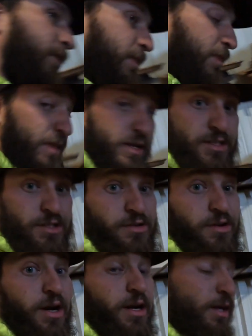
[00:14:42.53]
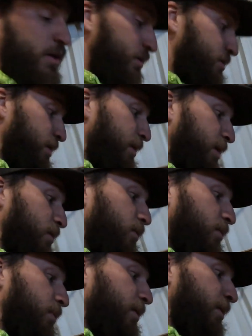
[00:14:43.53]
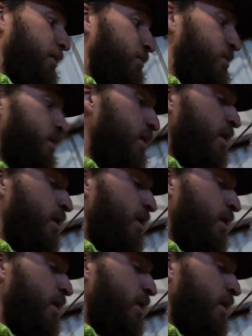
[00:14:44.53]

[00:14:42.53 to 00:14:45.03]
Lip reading: this truck, so I need to order one of those.